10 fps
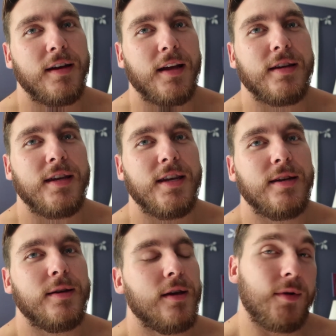not to eat,
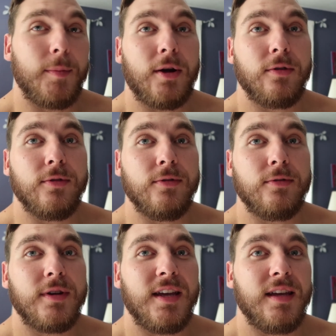but I powered
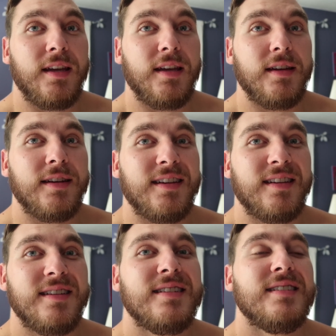through and
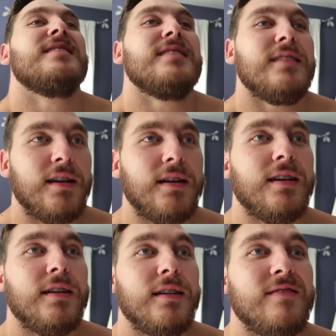
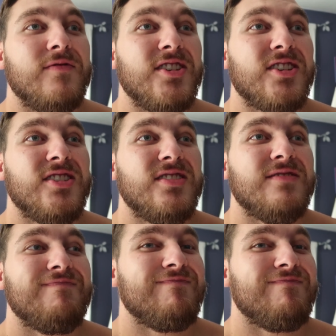I'm feeling good,